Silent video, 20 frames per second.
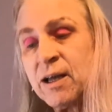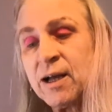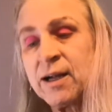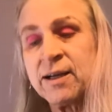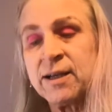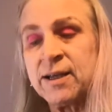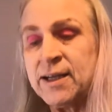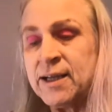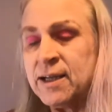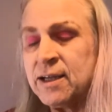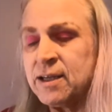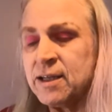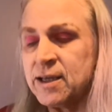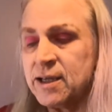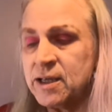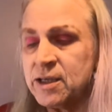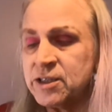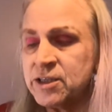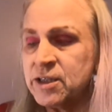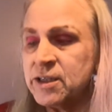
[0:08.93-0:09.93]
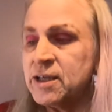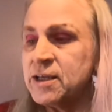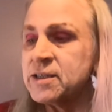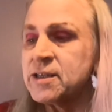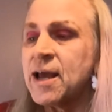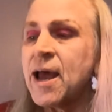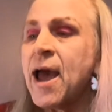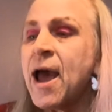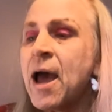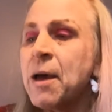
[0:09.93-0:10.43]
a clean kitchen
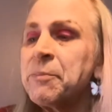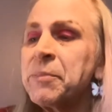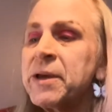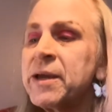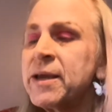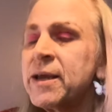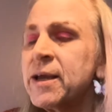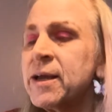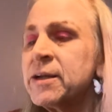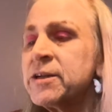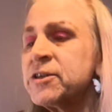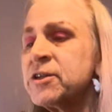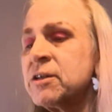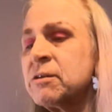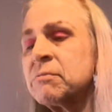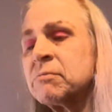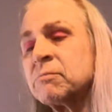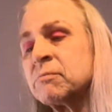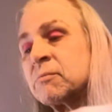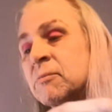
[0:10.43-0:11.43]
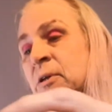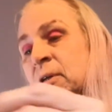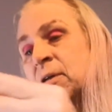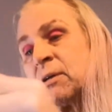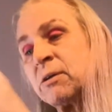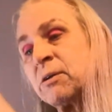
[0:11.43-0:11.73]
is a happy kitchen?